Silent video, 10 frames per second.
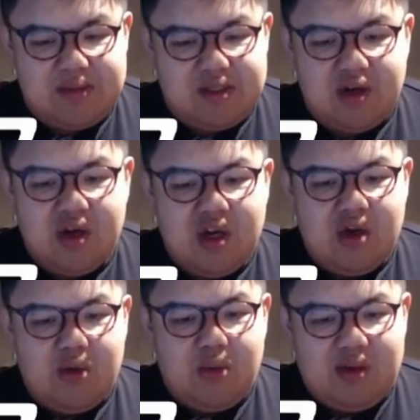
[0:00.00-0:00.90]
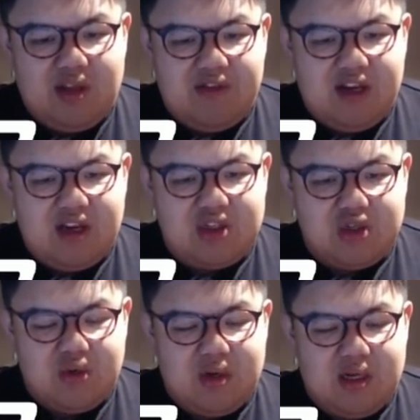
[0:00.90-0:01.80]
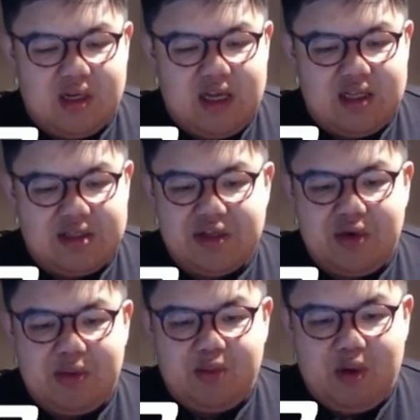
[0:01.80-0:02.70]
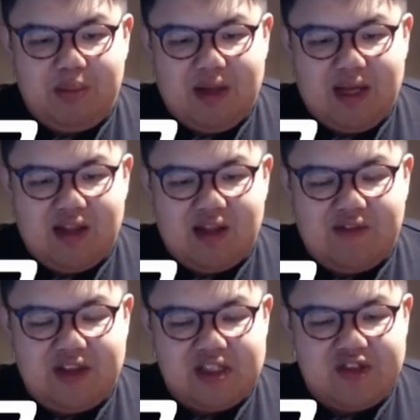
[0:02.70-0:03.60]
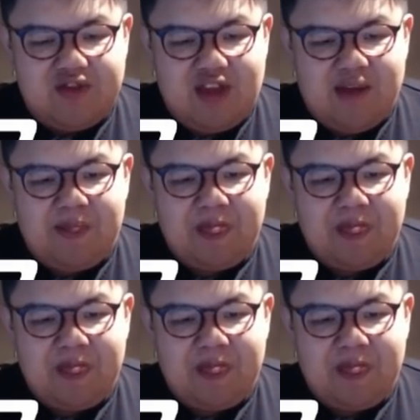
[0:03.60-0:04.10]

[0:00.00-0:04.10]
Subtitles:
So we're definitely going to draw 1, and so we play the defensive game.